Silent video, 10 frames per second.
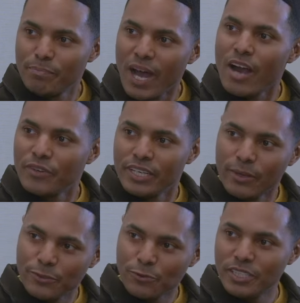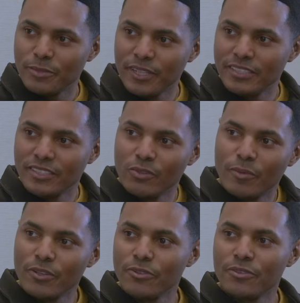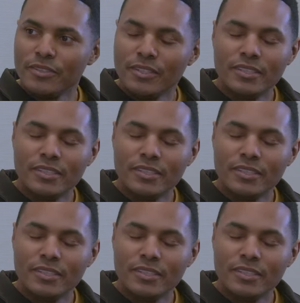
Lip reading: poverty. I was raised by a single mother